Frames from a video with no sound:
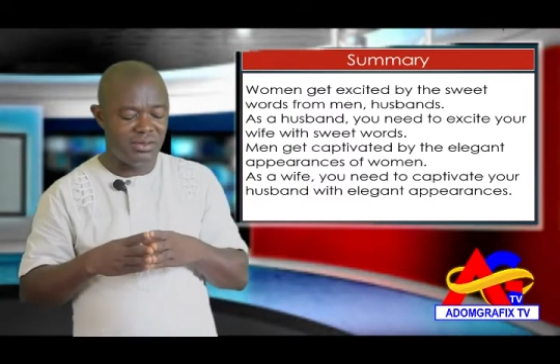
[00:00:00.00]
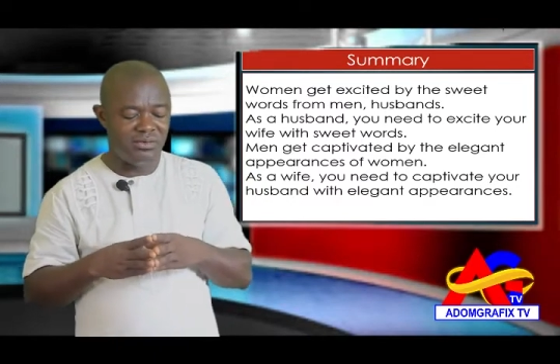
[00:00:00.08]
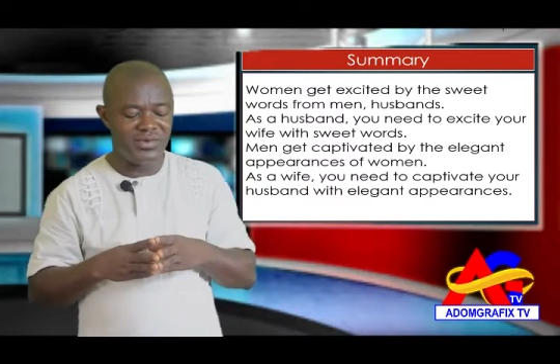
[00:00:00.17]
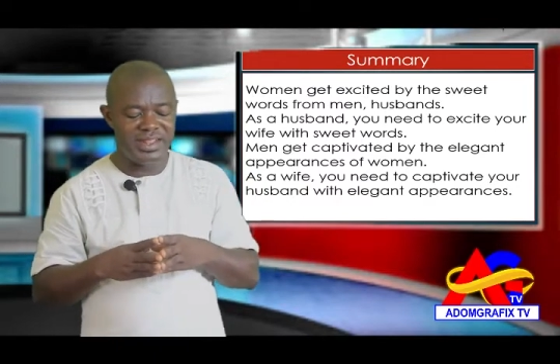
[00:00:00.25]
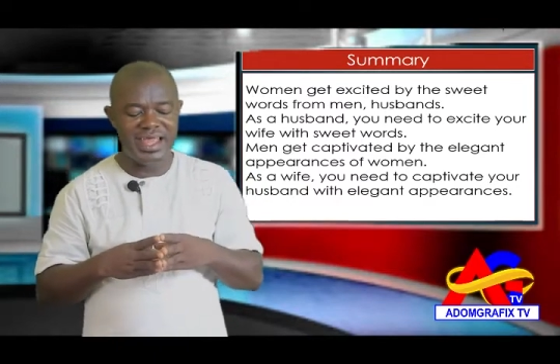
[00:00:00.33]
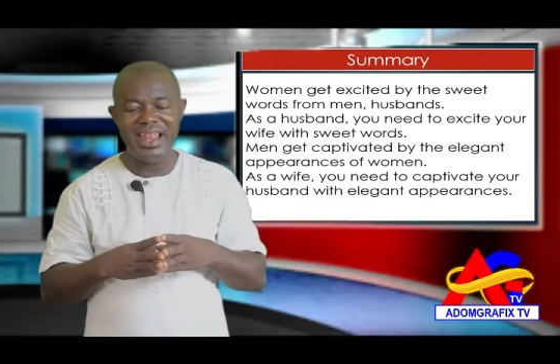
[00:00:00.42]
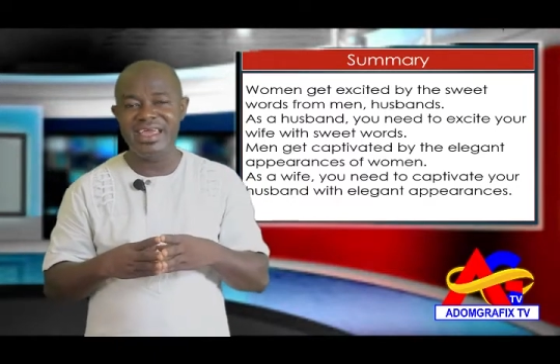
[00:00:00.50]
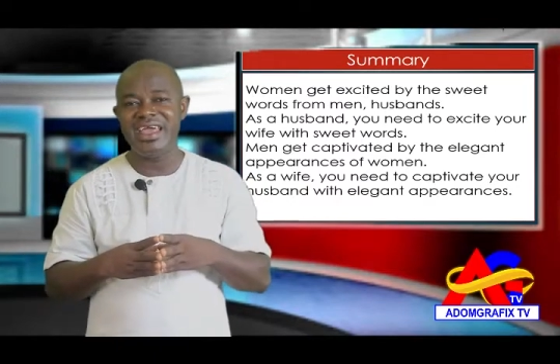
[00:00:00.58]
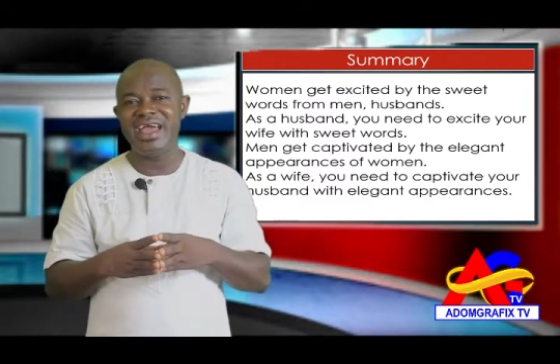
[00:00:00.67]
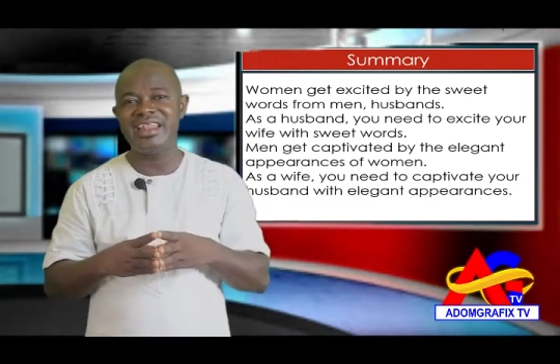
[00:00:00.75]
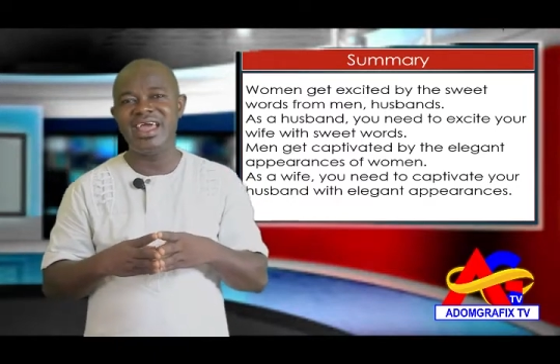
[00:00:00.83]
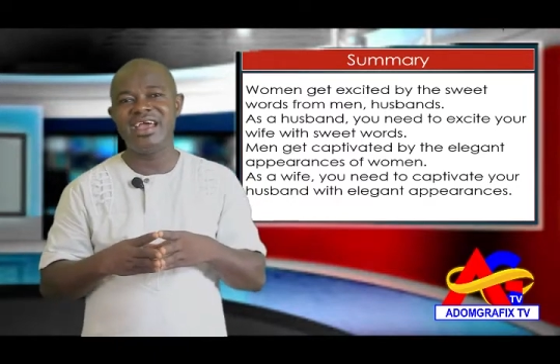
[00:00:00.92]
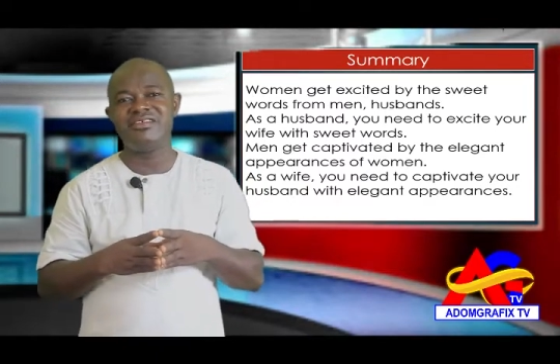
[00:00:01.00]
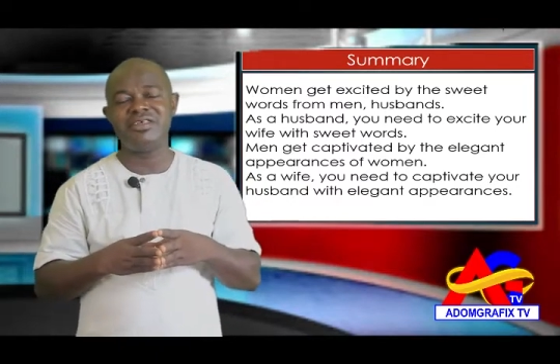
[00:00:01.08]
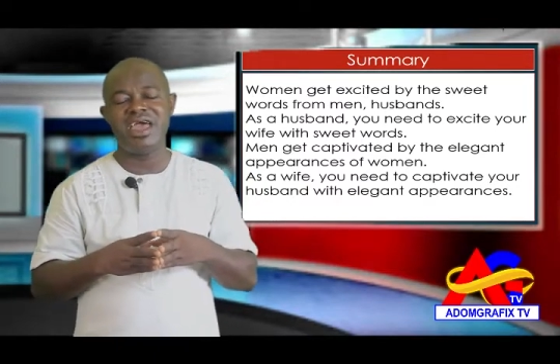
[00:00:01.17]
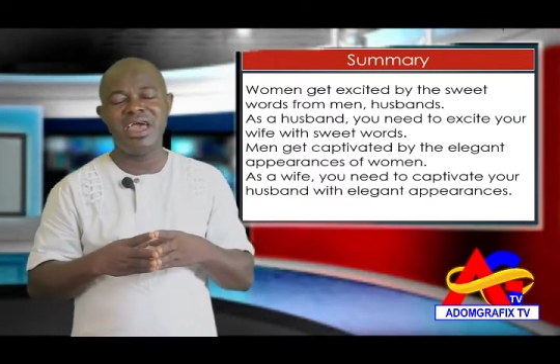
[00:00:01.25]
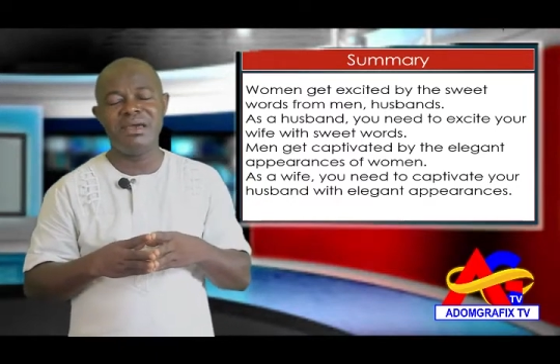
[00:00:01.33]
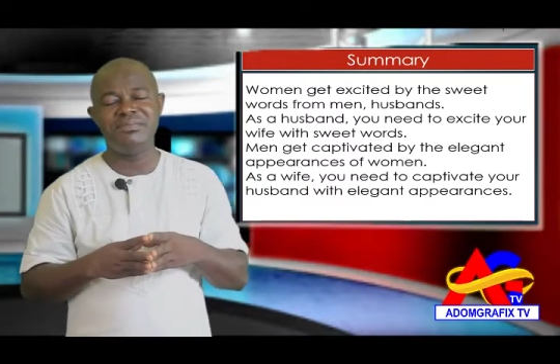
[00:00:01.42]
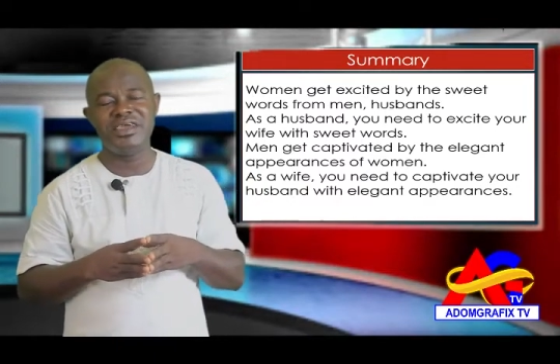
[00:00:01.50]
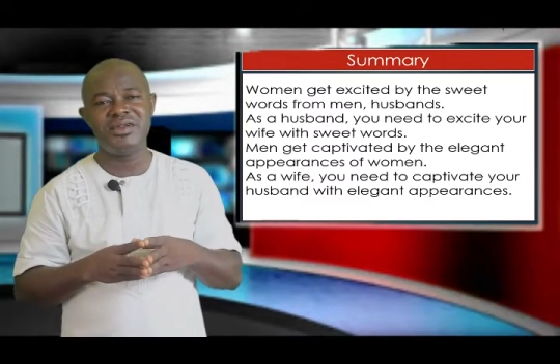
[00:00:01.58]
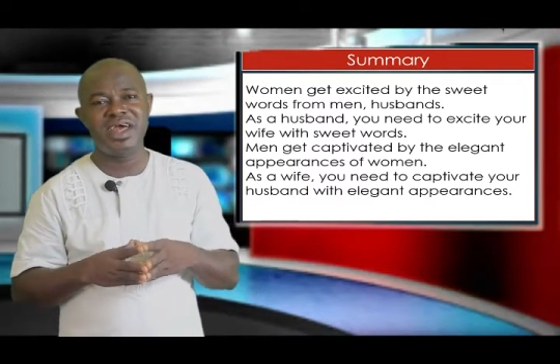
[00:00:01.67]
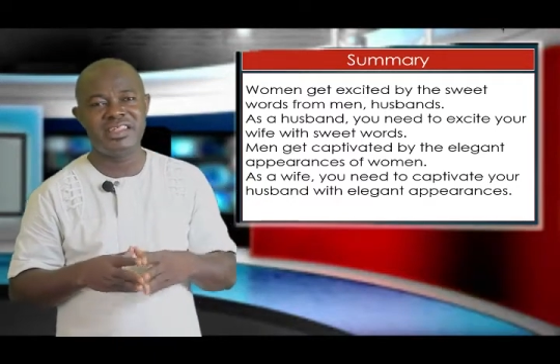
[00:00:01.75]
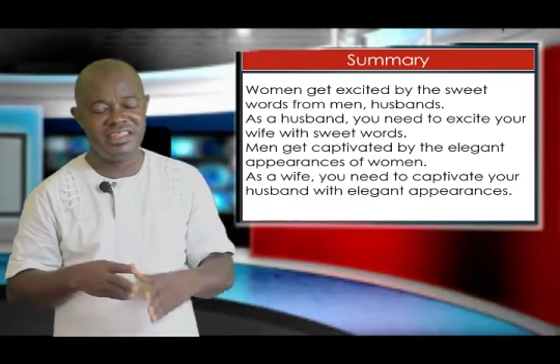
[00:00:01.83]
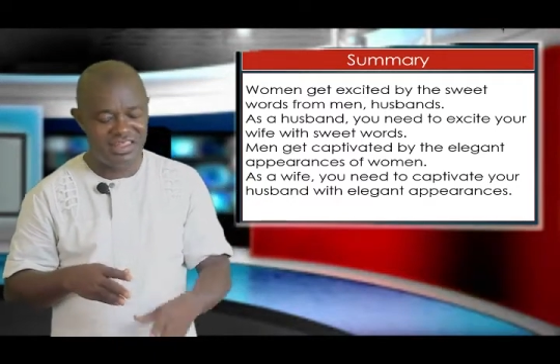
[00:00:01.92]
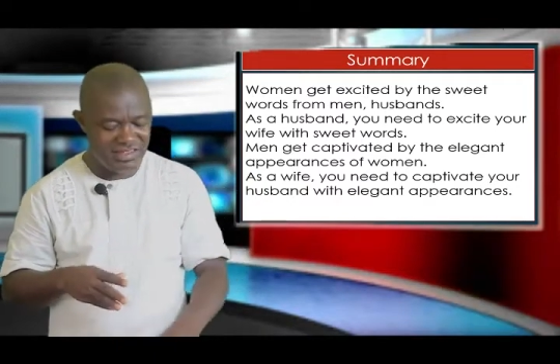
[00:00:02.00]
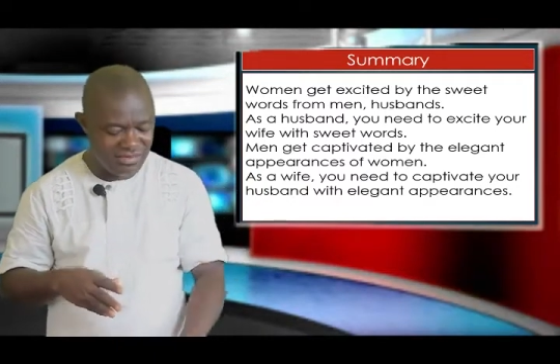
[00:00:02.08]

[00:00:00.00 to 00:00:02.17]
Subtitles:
with elegant appearances,